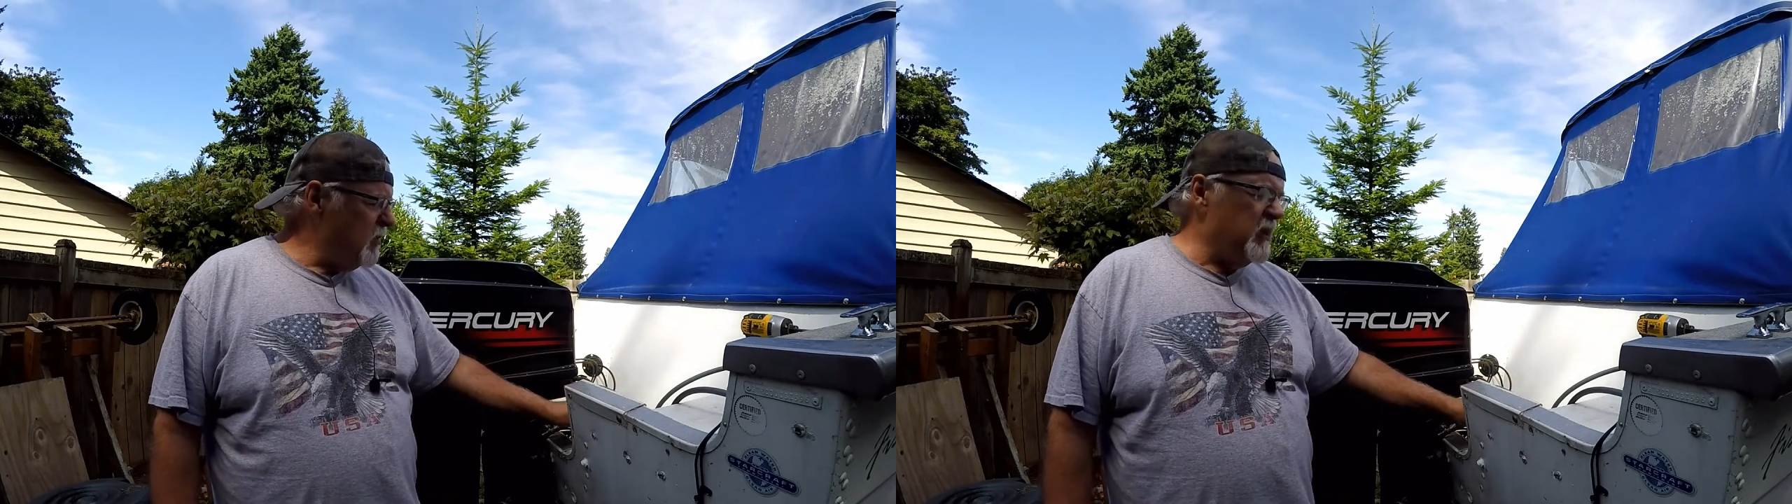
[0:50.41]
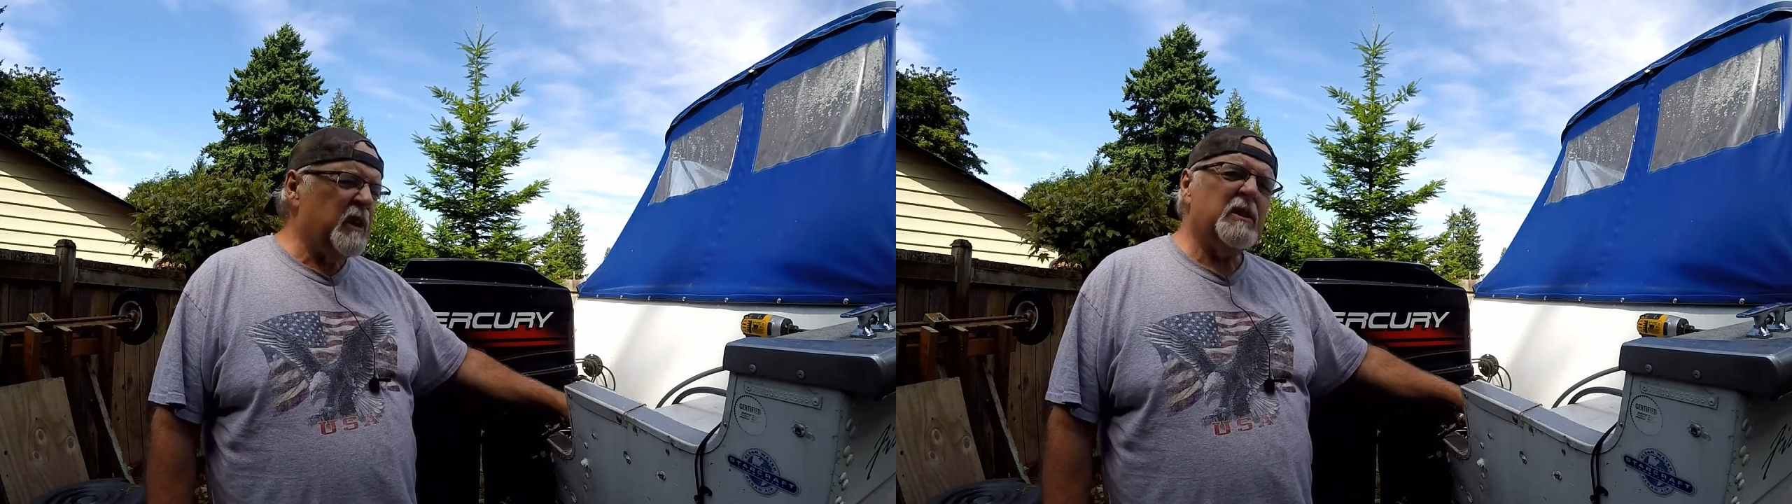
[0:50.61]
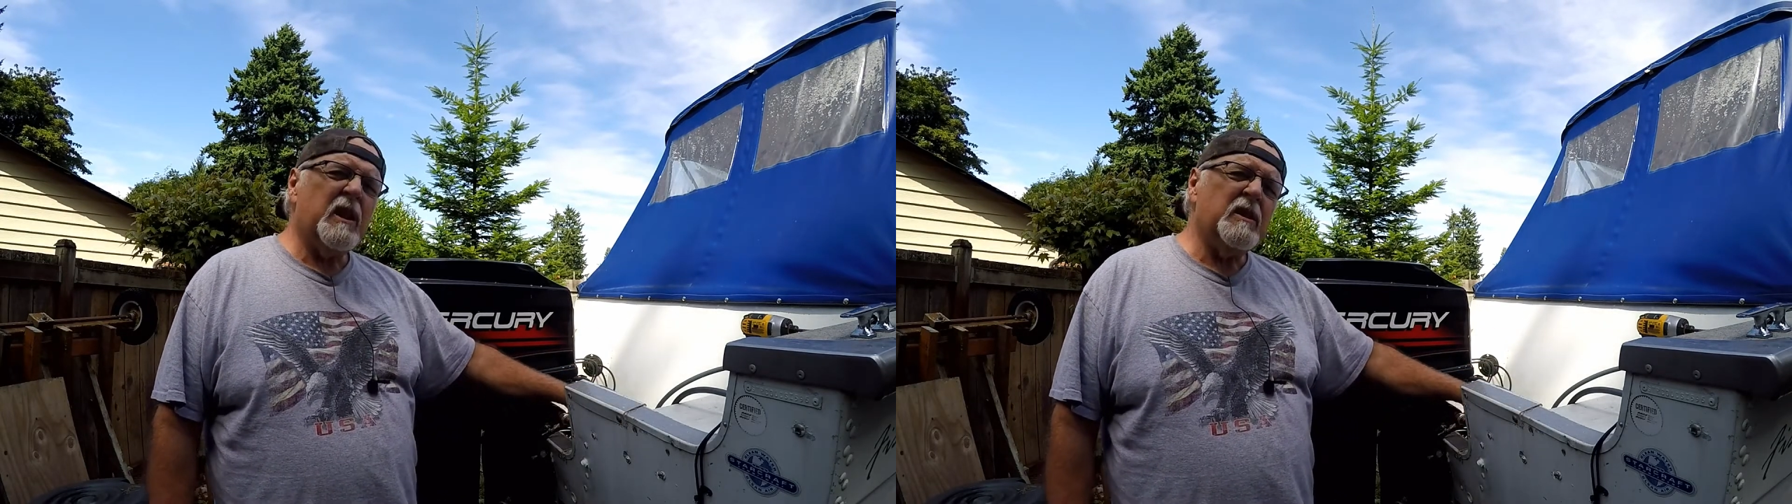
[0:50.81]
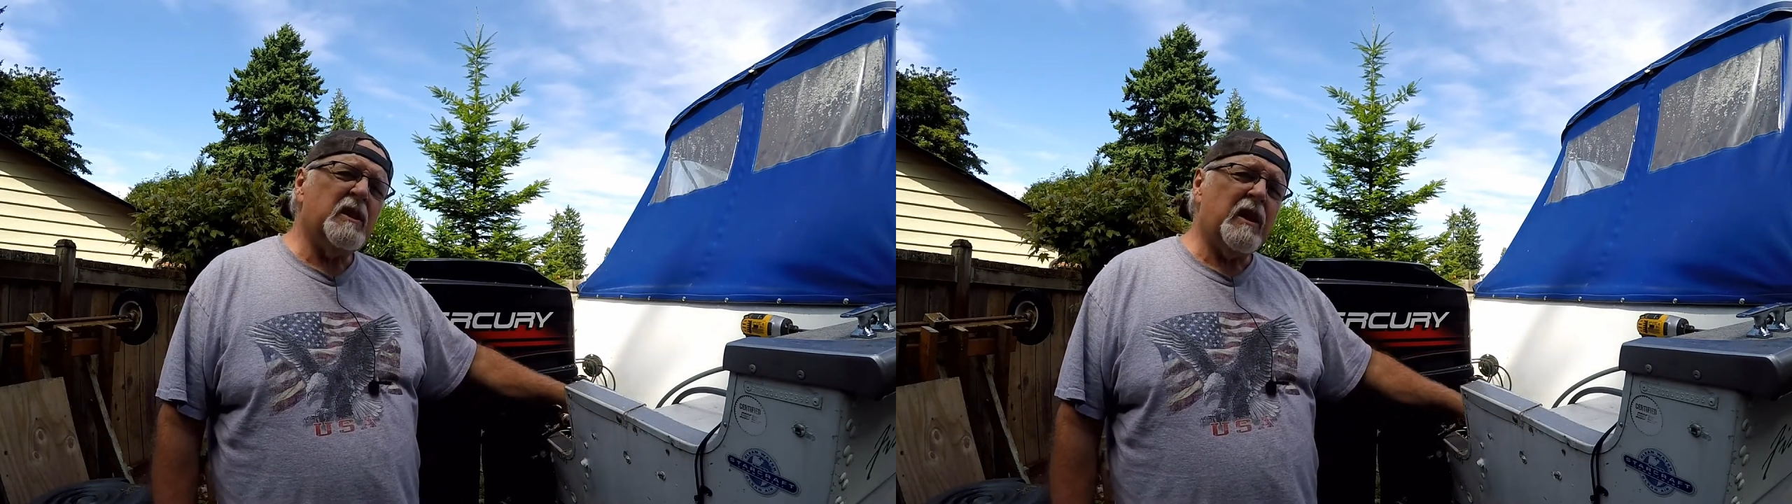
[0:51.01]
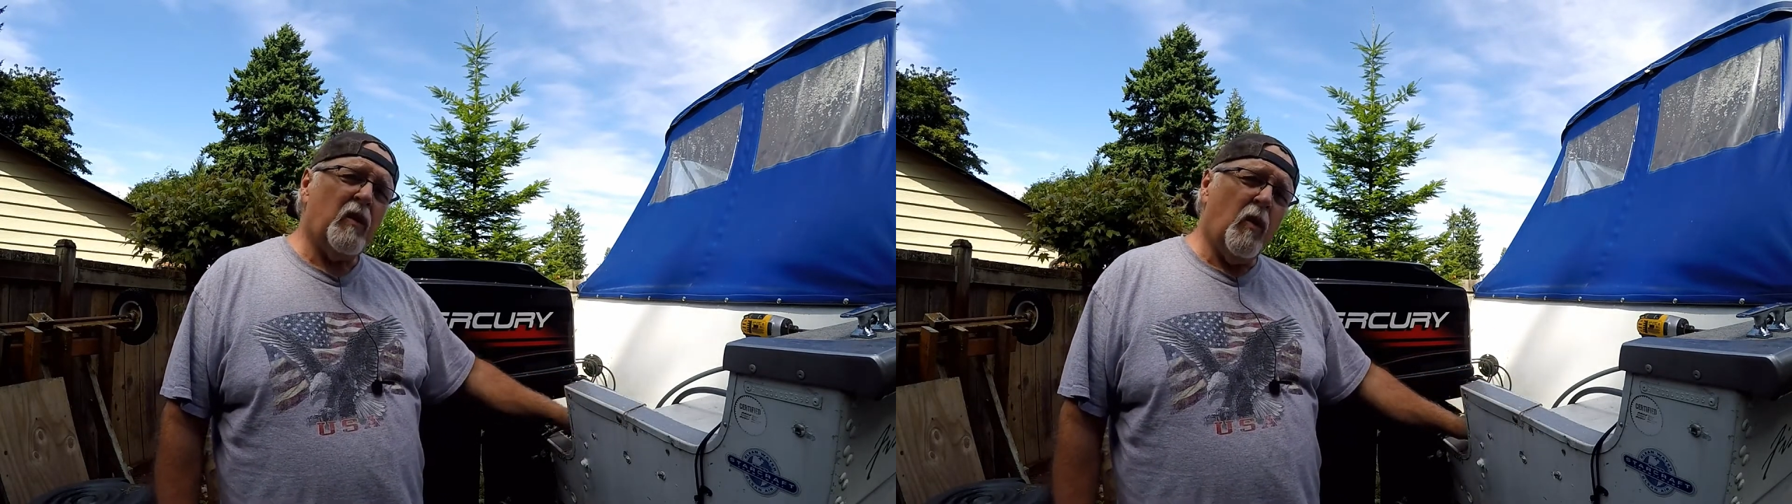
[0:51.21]
when these things
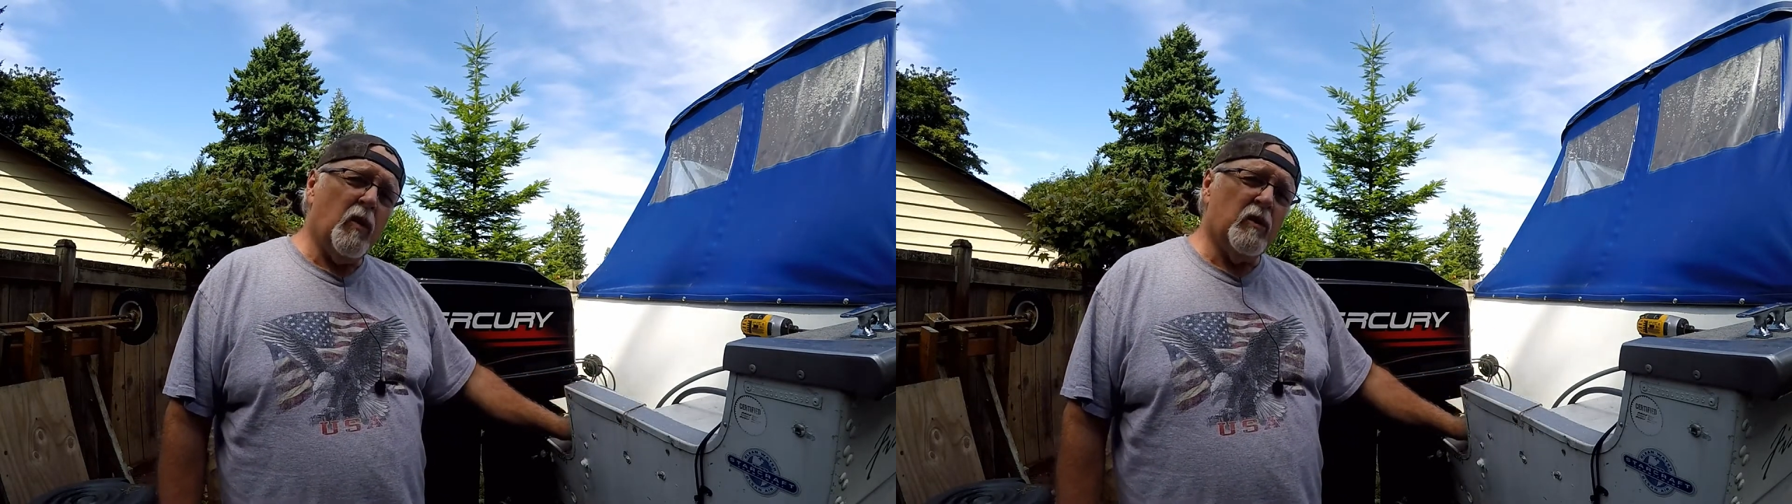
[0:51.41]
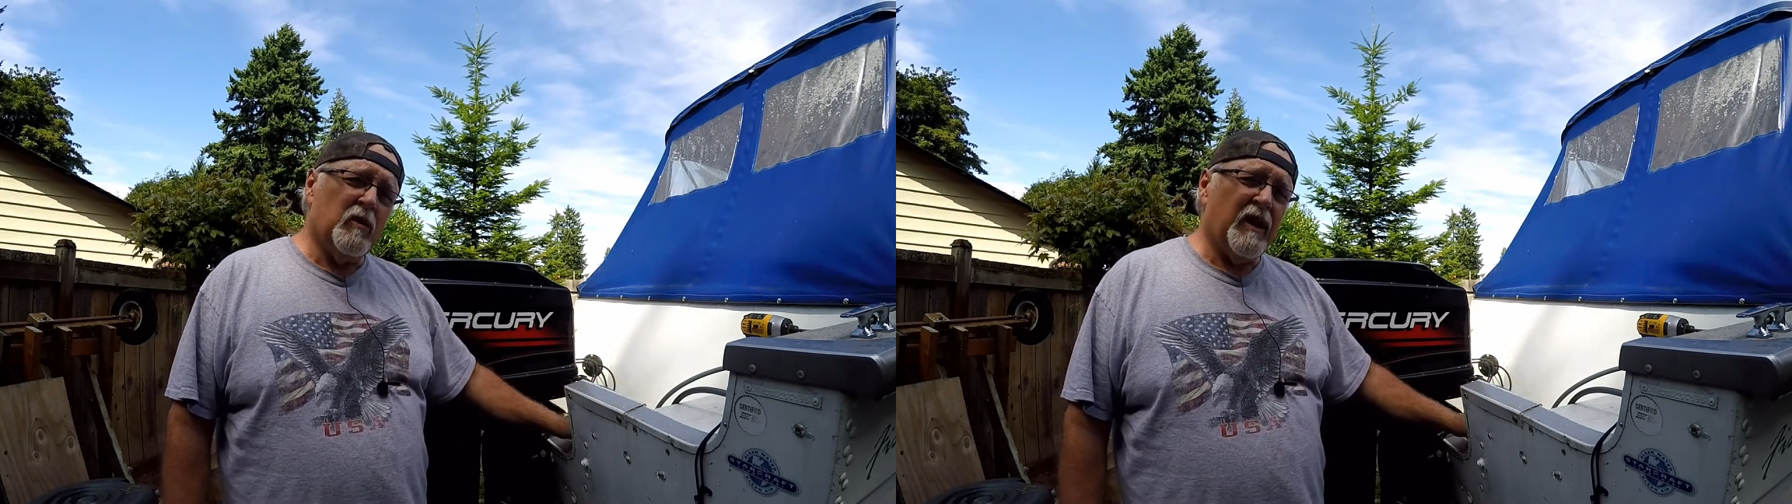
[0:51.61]
get older,